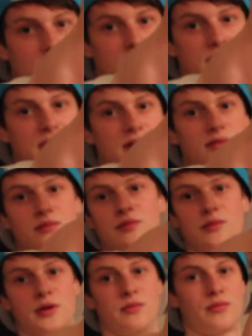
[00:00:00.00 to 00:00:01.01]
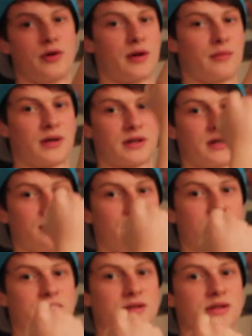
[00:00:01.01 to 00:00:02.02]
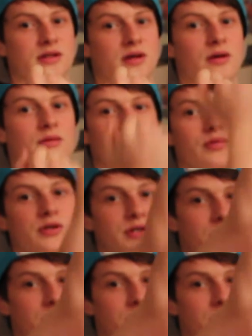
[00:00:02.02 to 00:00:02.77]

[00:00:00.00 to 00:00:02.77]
locked out, and then bring back down nice and slow, push